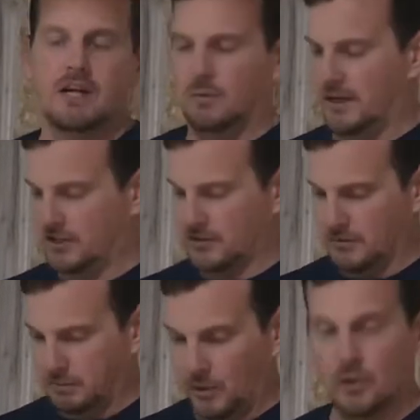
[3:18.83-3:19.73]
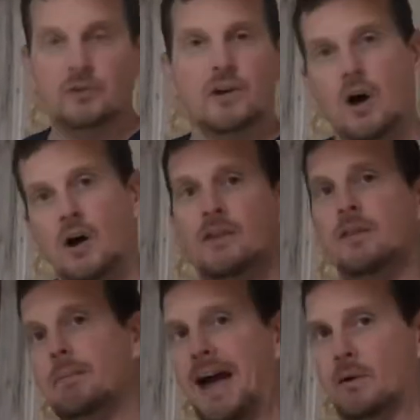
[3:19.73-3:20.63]
which pulls on the
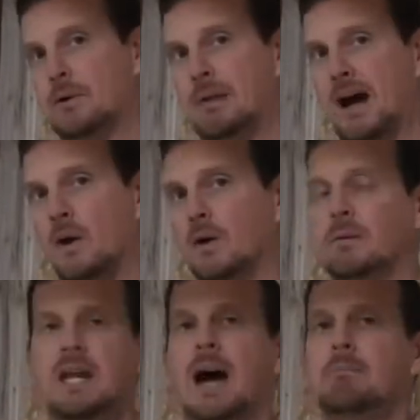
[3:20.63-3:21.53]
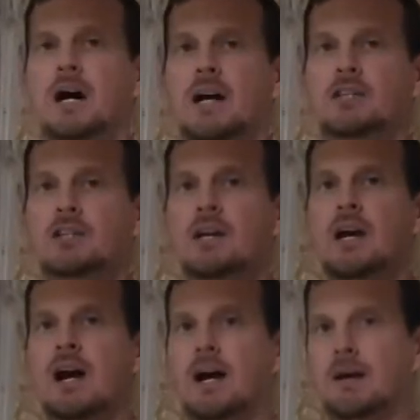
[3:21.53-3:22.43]
battery power, but not much.
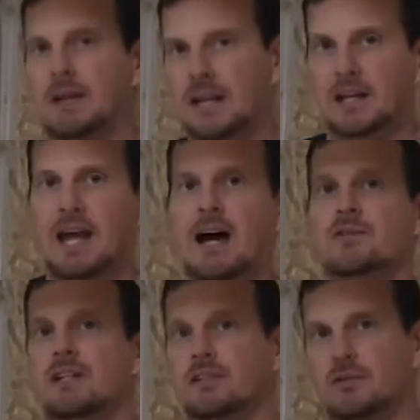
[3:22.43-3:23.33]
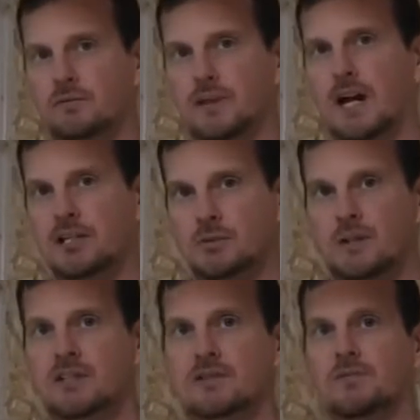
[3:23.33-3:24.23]
It allows it to flush, which
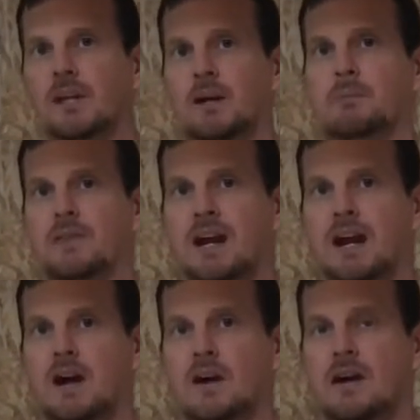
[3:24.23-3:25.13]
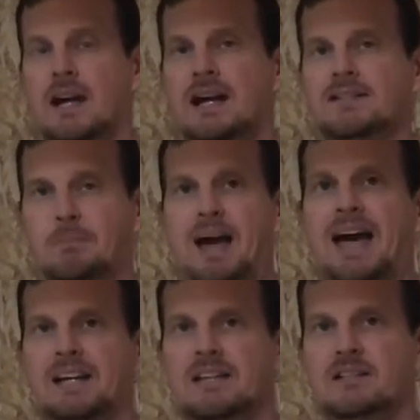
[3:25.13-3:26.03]
is fill up with air. It's a
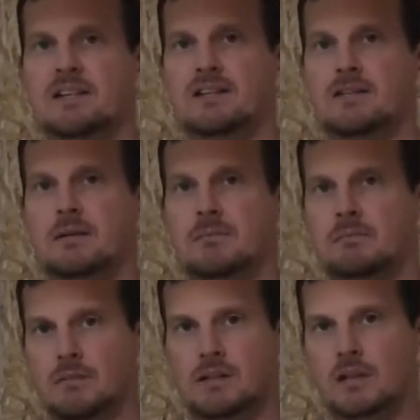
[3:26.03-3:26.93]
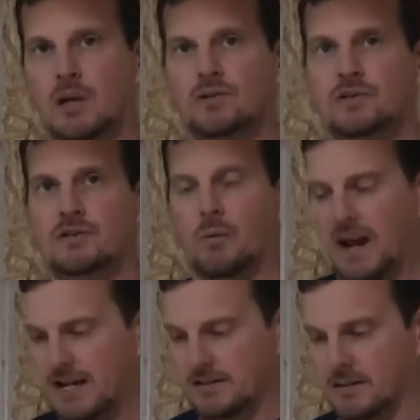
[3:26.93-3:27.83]
bagging system, closes the
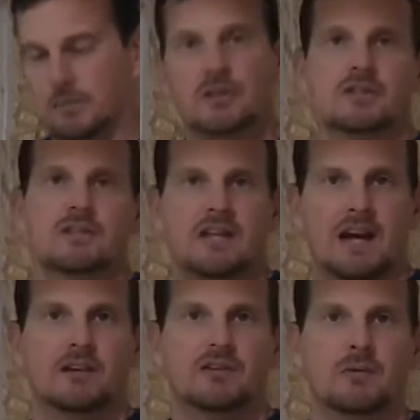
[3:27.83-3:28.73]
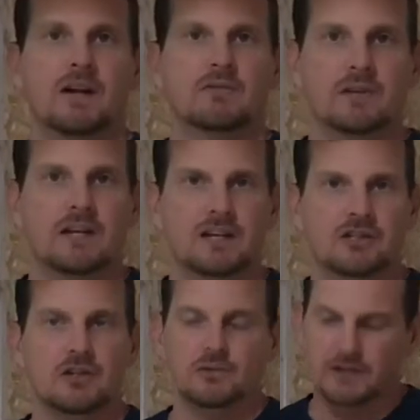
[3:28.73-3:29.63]
waste and pushes it down. You're ready for the next
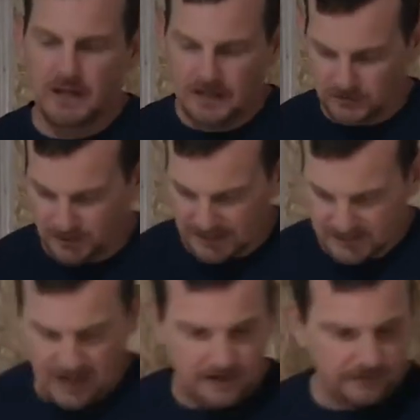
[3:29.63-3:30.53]
use. So that's kind of,